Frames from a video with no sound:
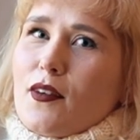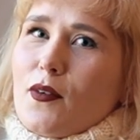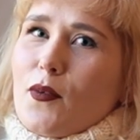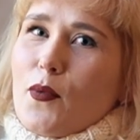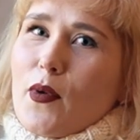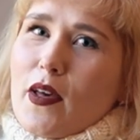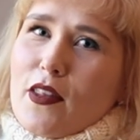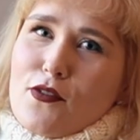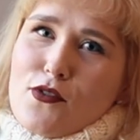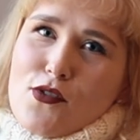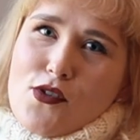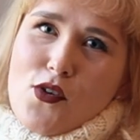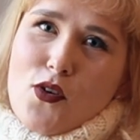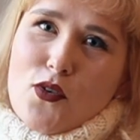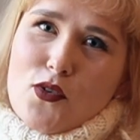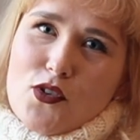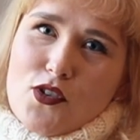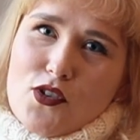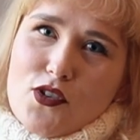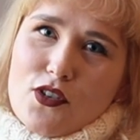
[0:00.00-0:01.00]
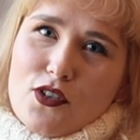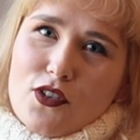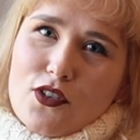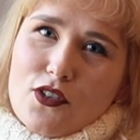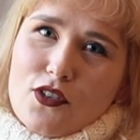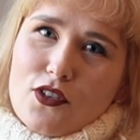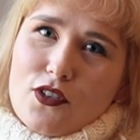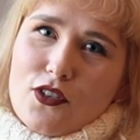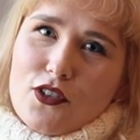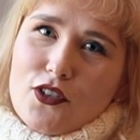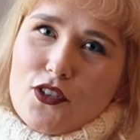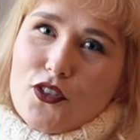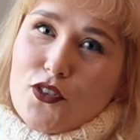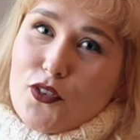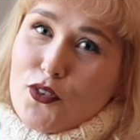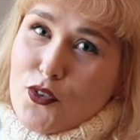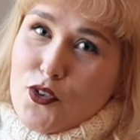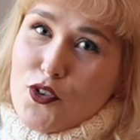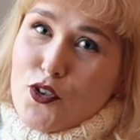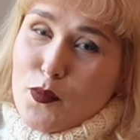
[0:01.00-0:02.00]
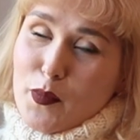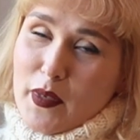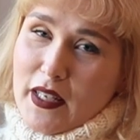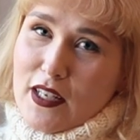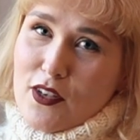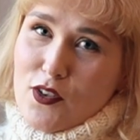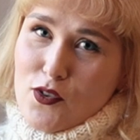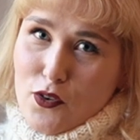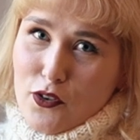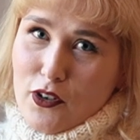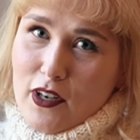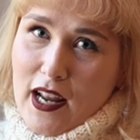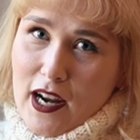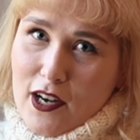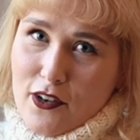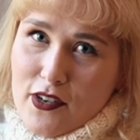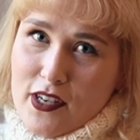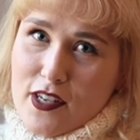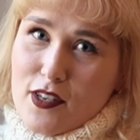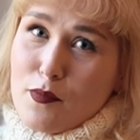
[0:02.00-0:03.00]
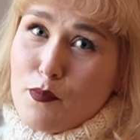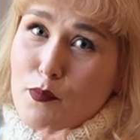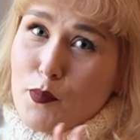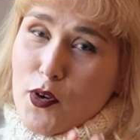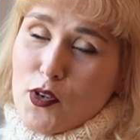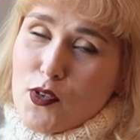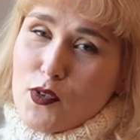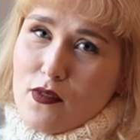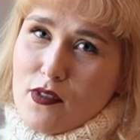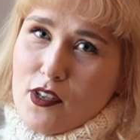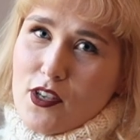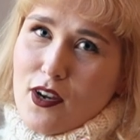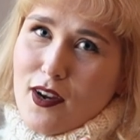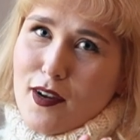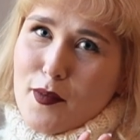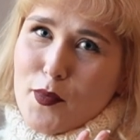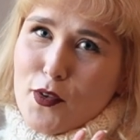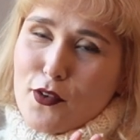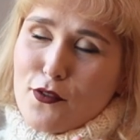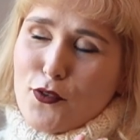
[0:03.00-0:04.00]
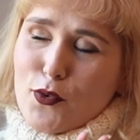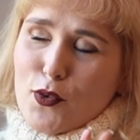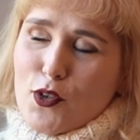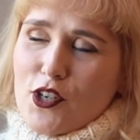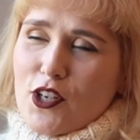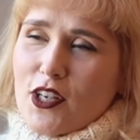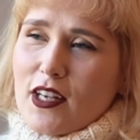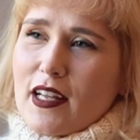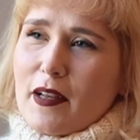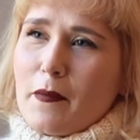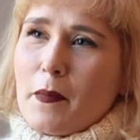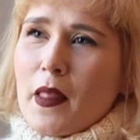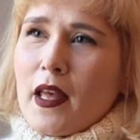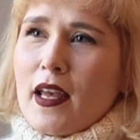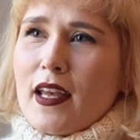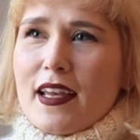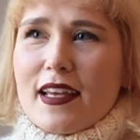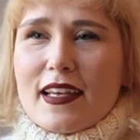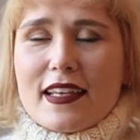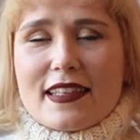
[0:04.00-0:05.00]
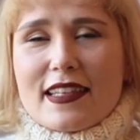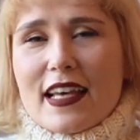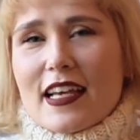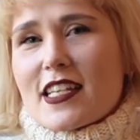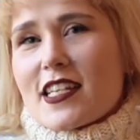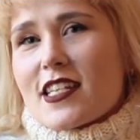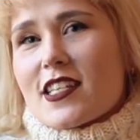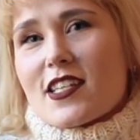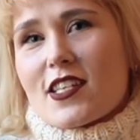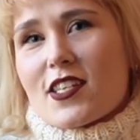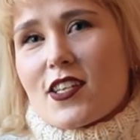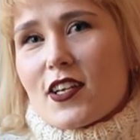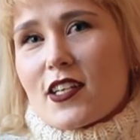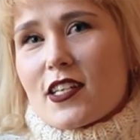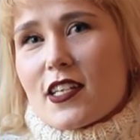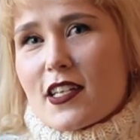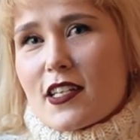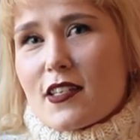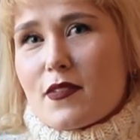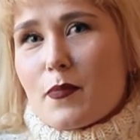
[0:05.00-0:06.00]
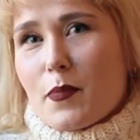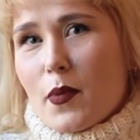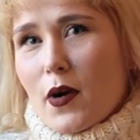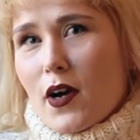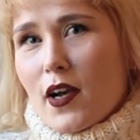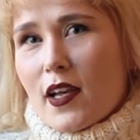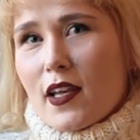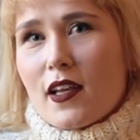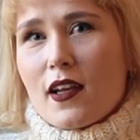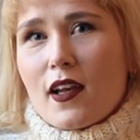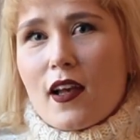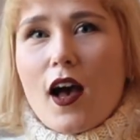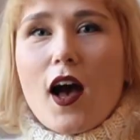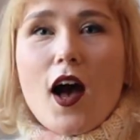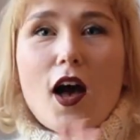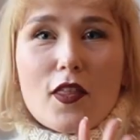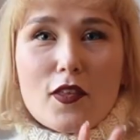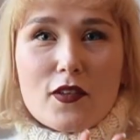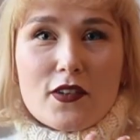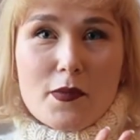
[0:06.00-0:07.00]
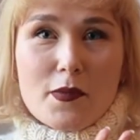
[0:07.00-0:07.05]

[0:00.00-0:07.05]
whether or not you should be historically accurate most of the time, unfortunately. That is decided by other